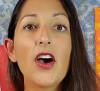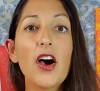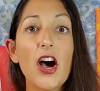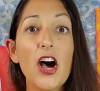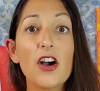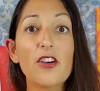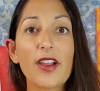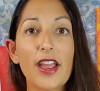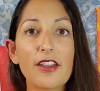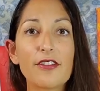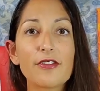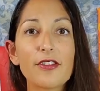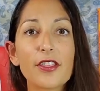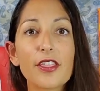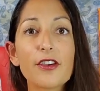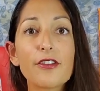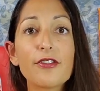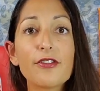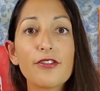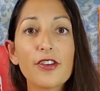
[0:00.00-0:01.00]
All right, for
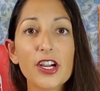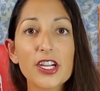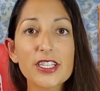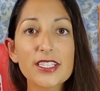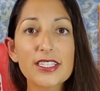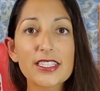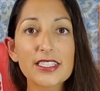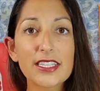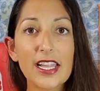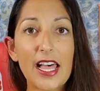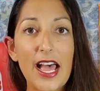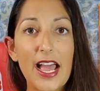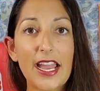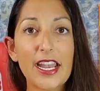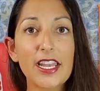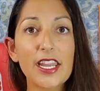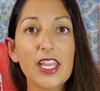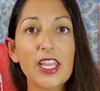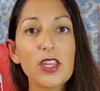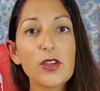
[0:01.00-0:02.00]
the first
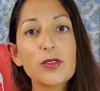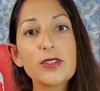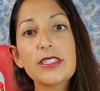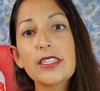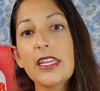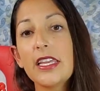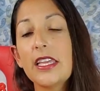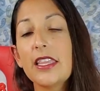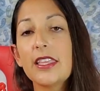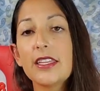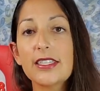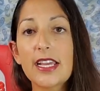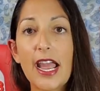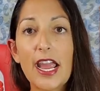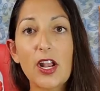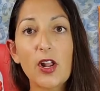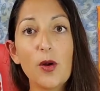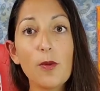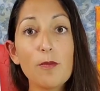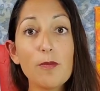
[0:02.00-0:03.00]
slide, you see the
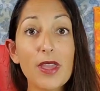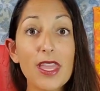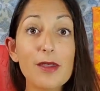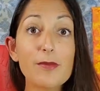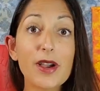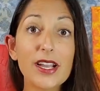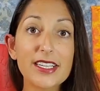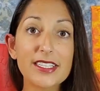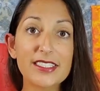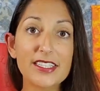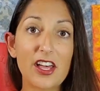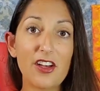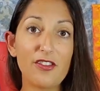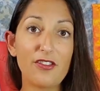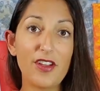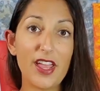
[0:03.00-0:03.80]
title, Me, Myself,